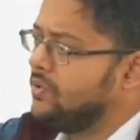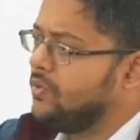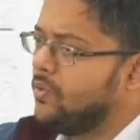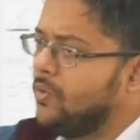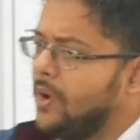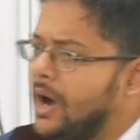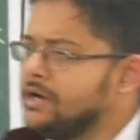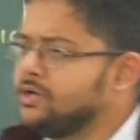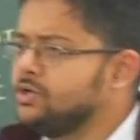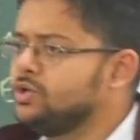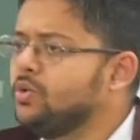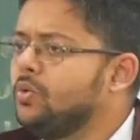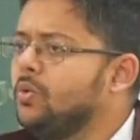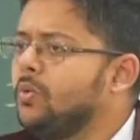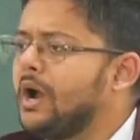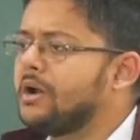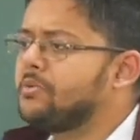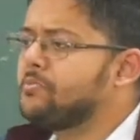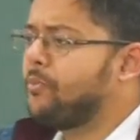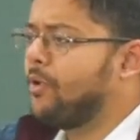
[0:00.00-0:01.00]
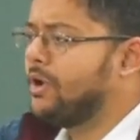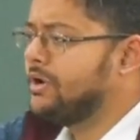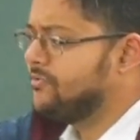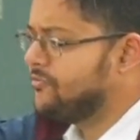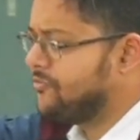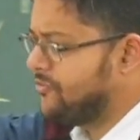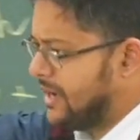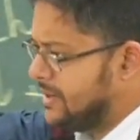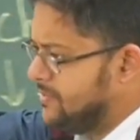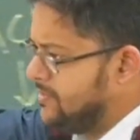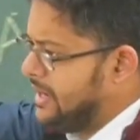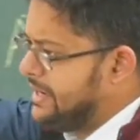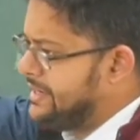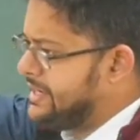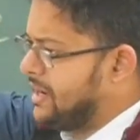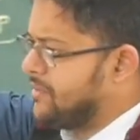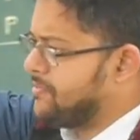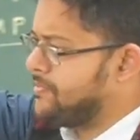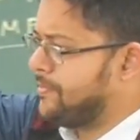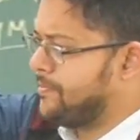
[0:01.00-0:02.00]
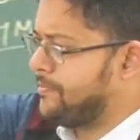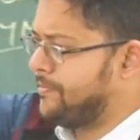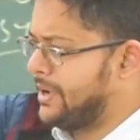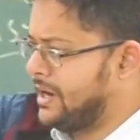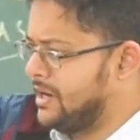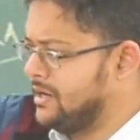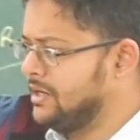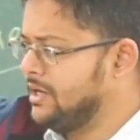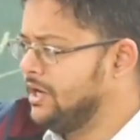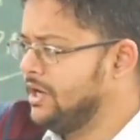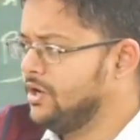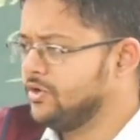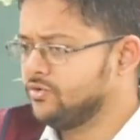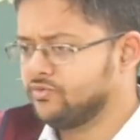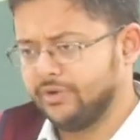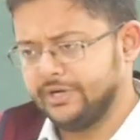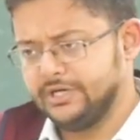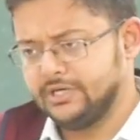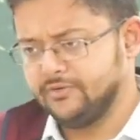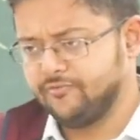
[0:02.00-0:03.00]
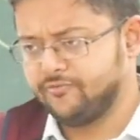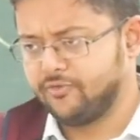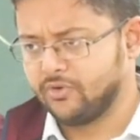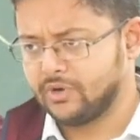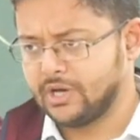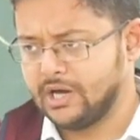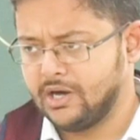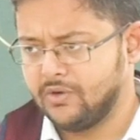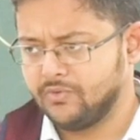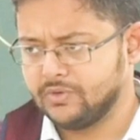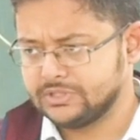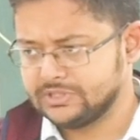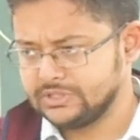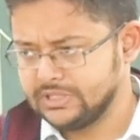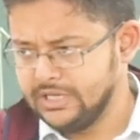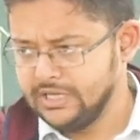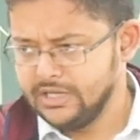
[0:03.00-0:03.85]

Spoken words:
1 to 1.5 liter per 24 hours.